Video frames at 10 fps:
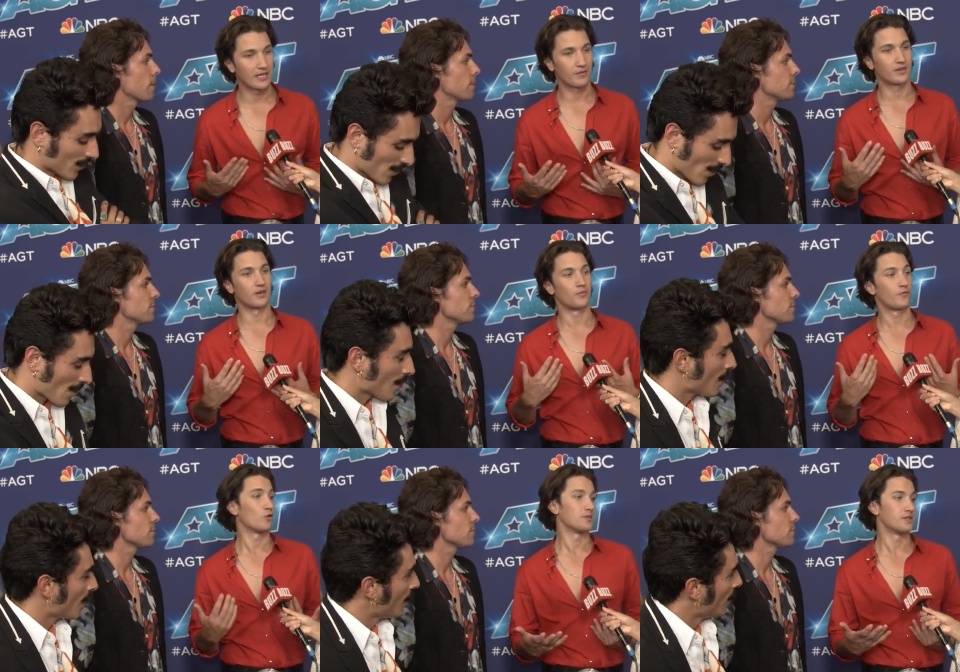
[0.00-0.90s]
Speaker 1: give it the
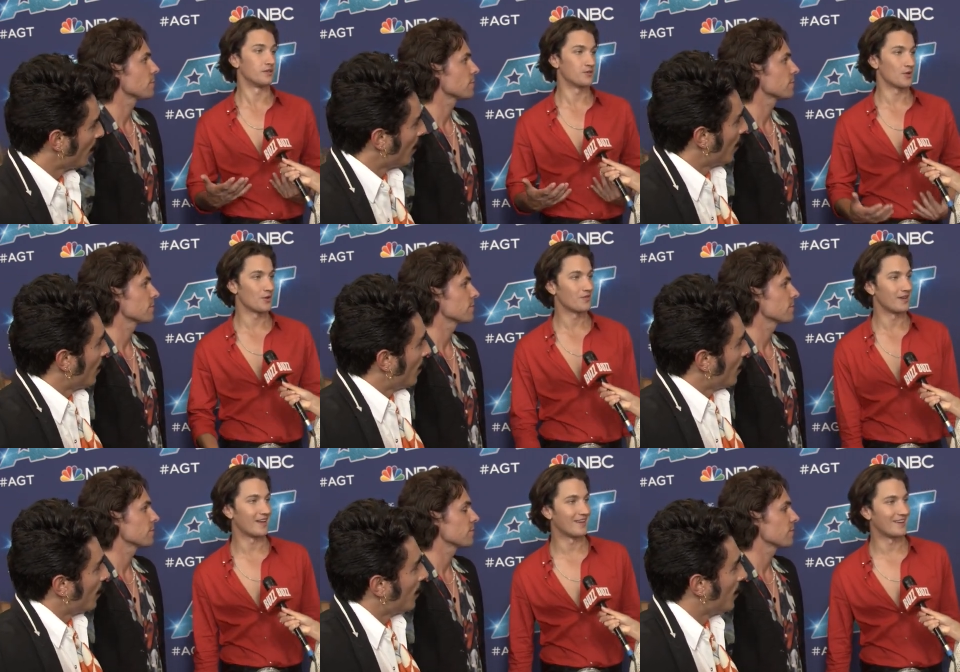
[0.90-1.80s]
performance it deserved. And
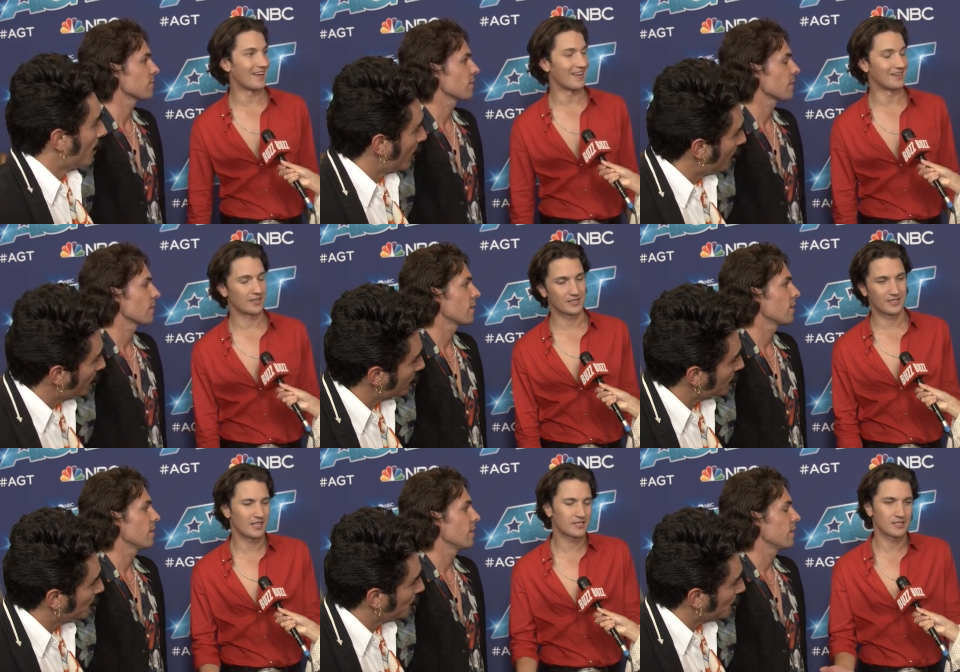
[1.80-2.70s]
and and because
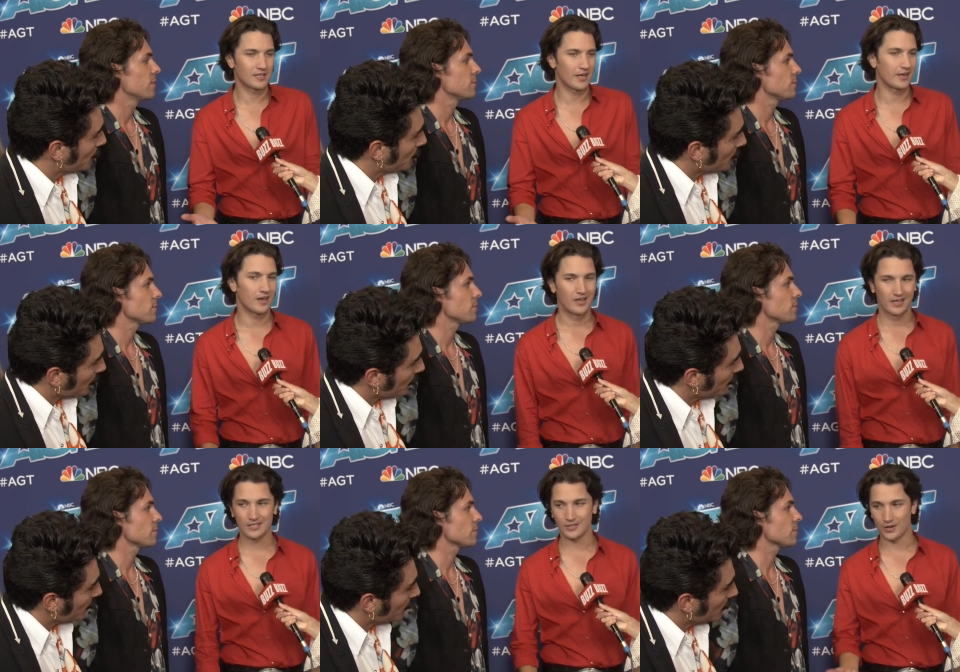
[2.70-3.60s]
this is like this
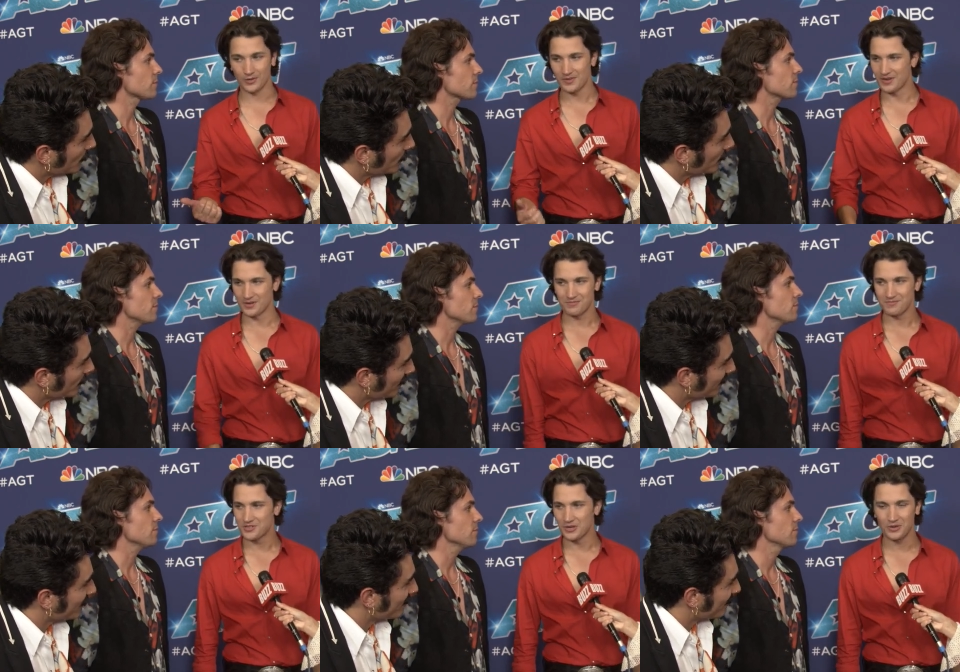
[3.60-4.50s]
is our you know
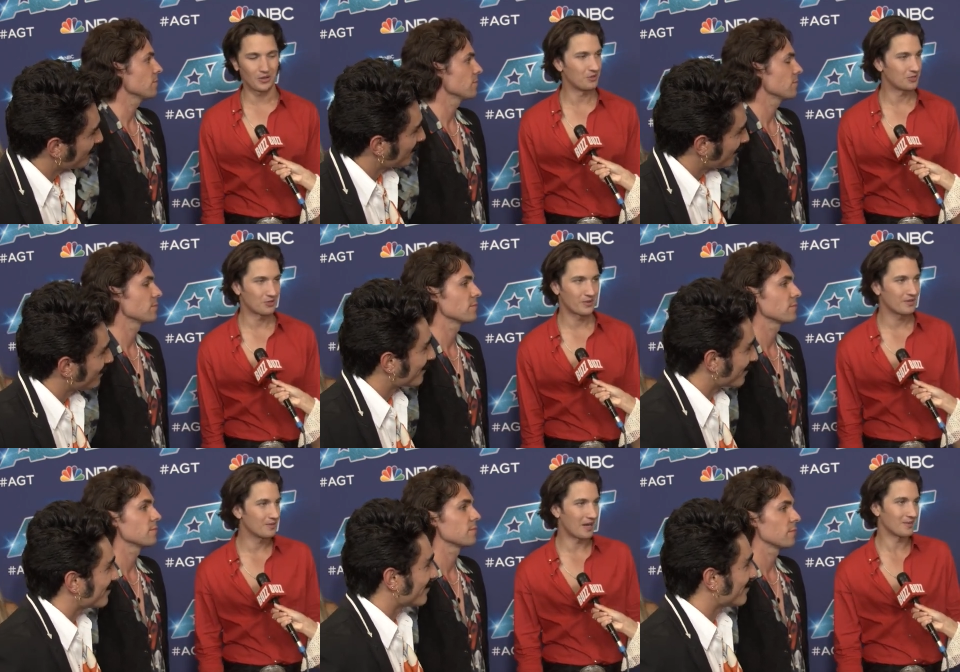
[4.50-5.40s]
show closer. We
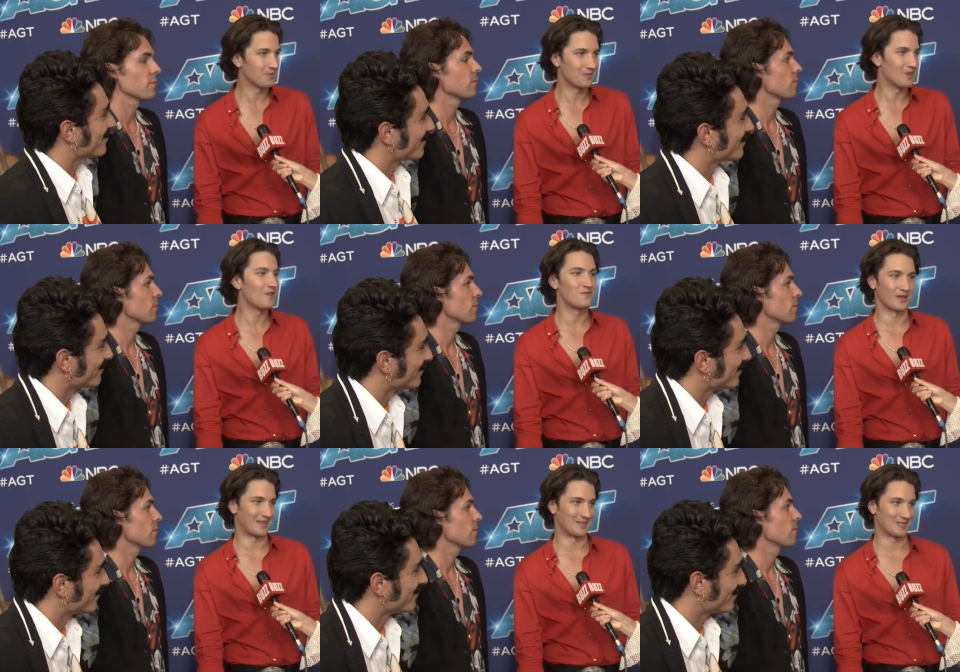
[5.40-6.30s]
I love
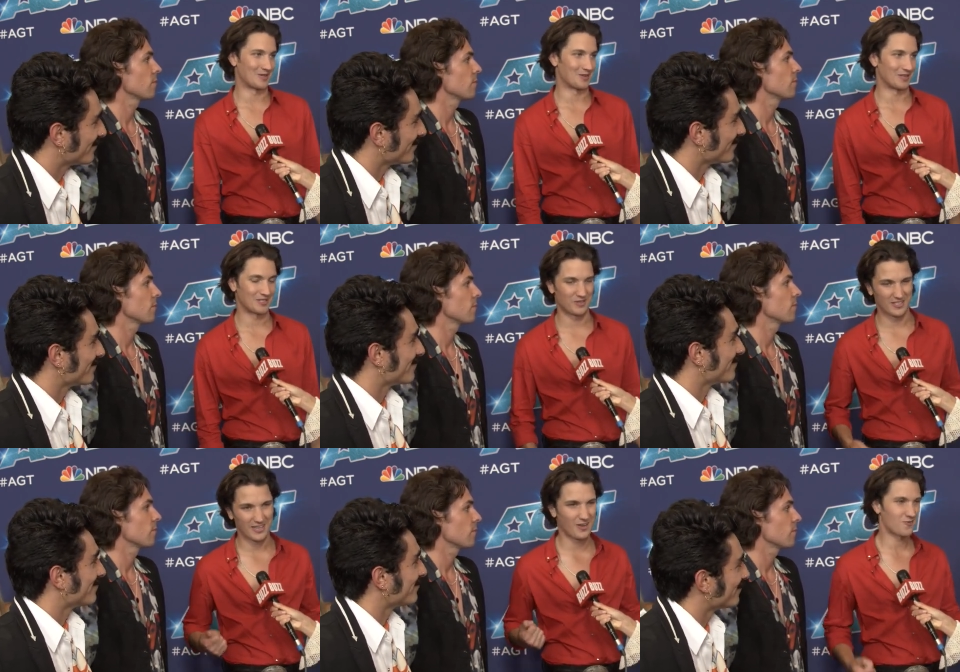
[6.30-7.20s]
playing this song, and so it's
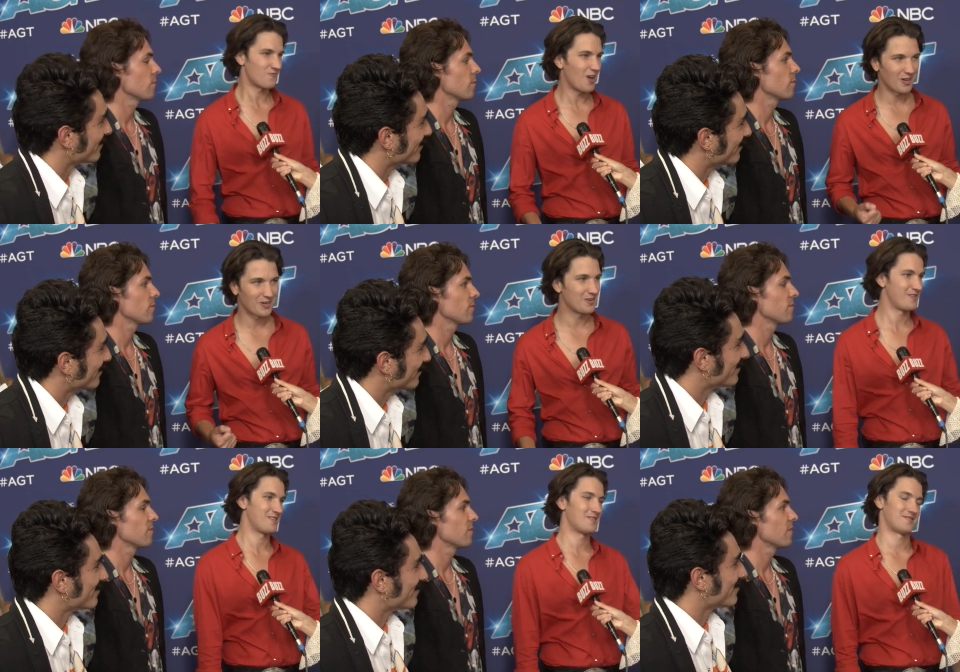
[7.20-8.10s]
like our rocker, you
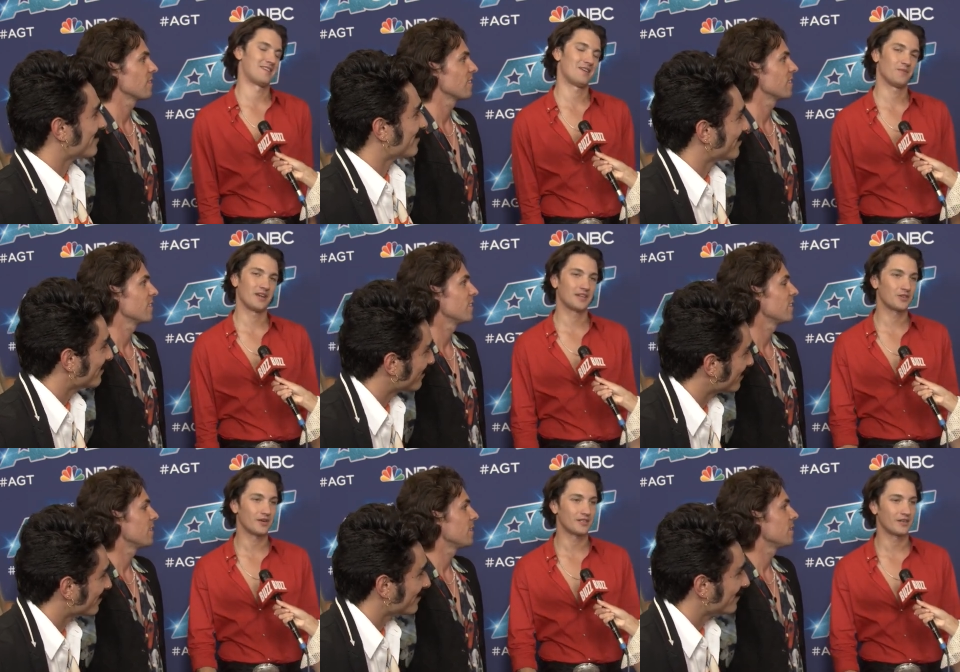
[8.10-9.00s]
know. And, and we got to go
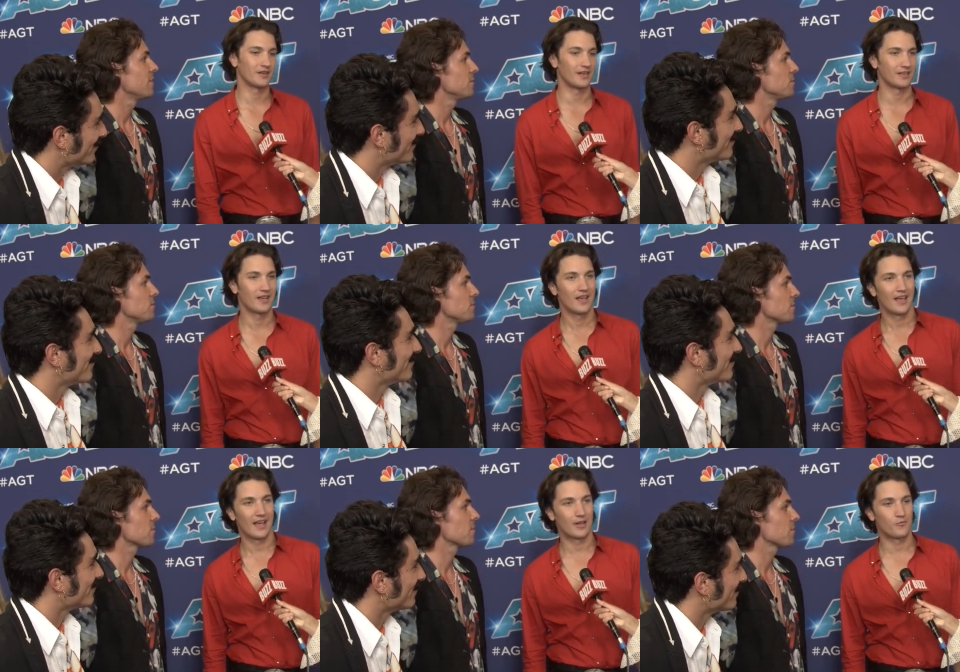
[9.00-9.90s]
out there and and,
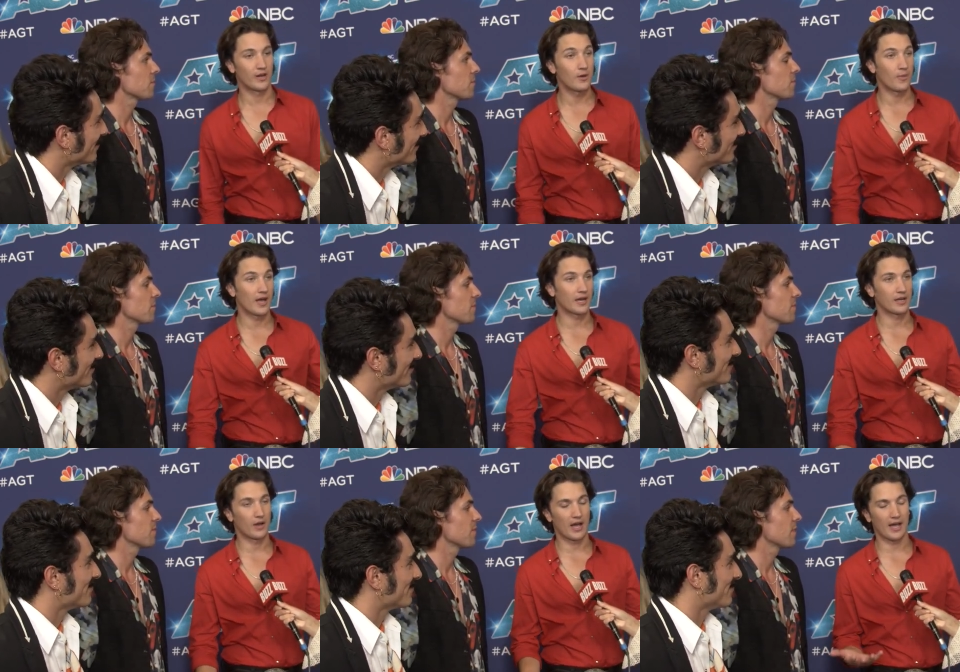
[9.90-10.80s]
and bring it back, and
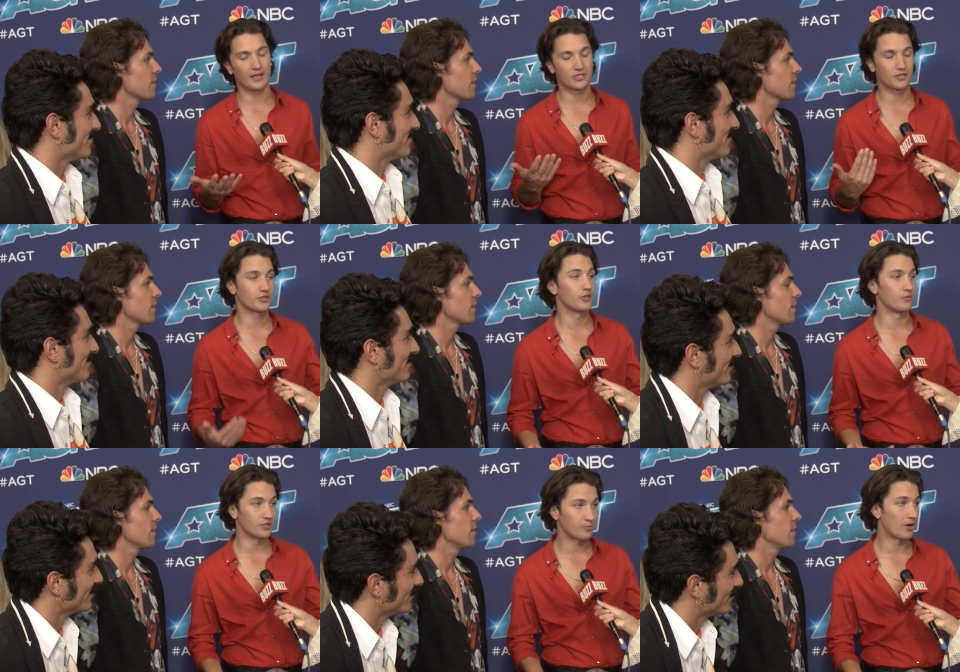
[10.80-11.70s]
I had such a good
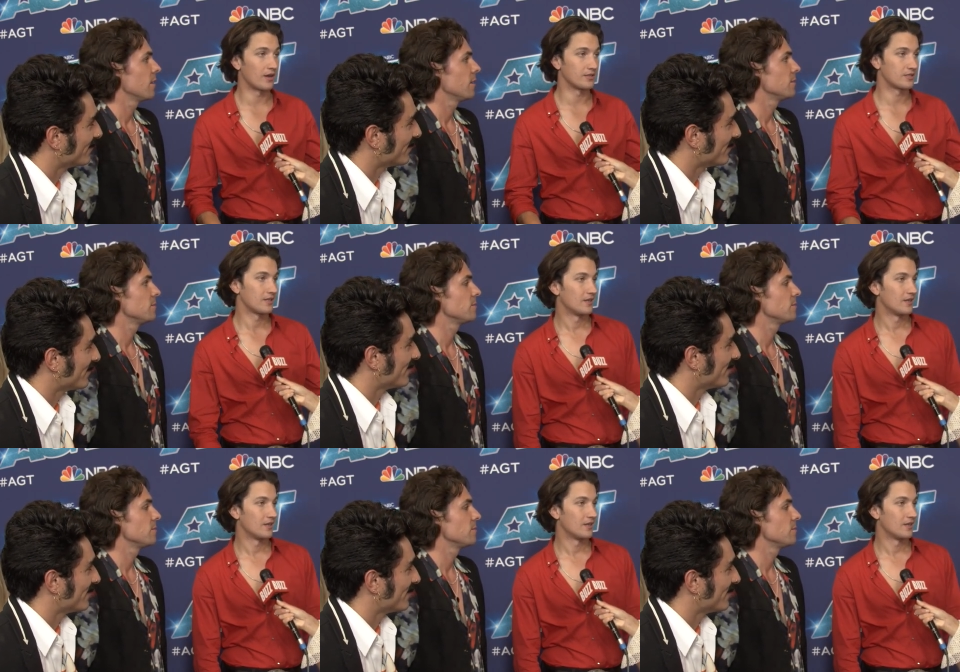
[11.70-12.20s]
response